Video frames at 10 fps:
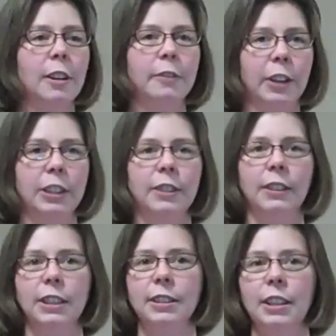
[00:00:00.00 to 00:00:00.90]
for each of
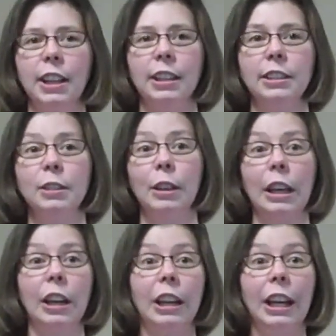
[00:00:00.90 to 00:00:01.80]
these things
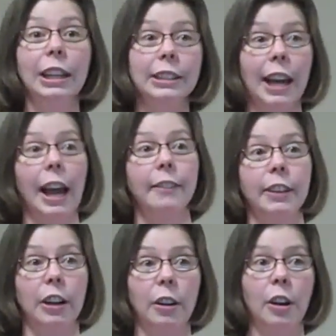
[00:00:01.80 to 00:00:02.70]
that could each have
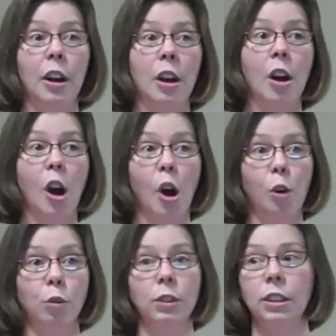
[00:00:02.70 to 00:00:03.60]
their
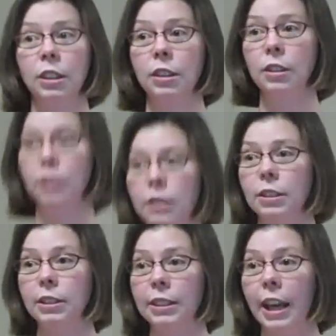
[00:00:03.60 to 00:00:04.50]
own
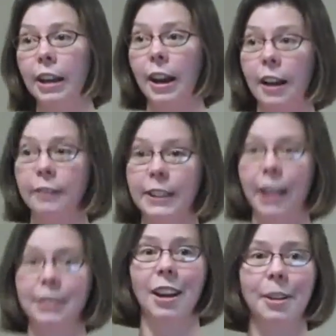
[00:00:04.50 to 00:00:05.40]
set of
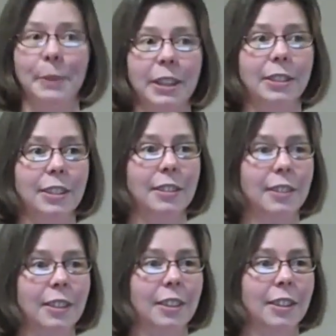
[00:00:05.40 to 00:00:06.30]
taxonomies.
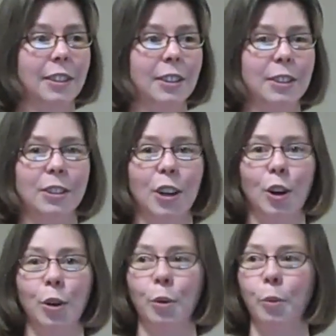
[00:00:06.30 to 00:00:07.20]

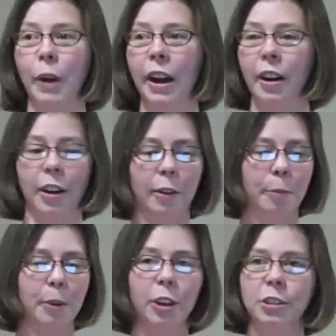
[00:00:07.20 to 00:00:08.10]
So, where
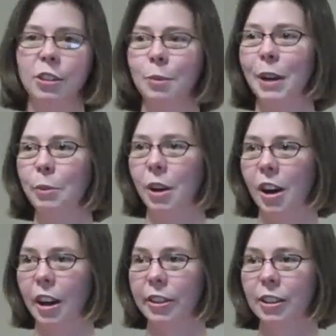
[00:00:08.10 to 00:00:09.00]
books you might want
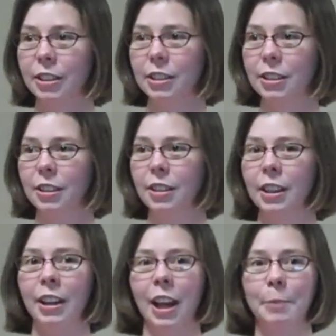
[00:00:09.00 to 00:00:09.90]
authors
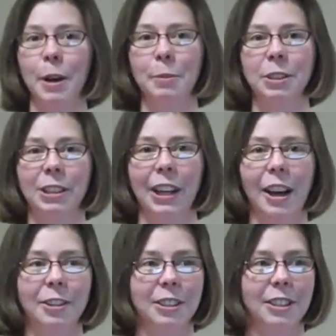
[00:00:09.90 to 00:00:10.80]
and publishing
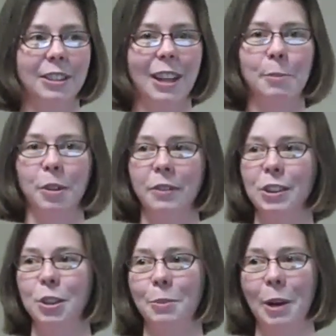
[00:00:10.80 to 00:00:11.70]
houses, and
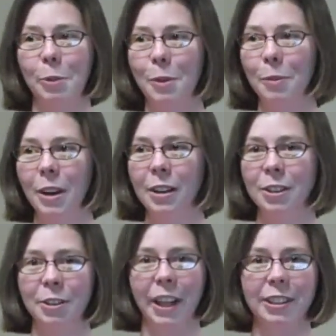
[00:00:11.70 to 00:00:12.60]
movies you might want
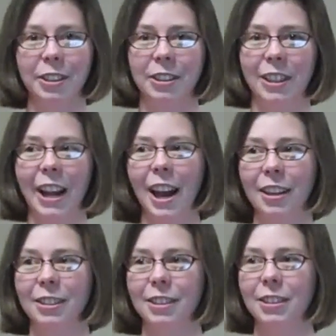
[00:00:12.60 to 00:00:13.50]
directors and
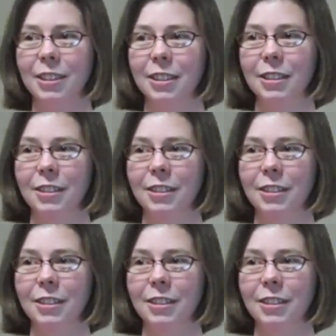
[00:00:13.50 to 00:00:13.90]
actors.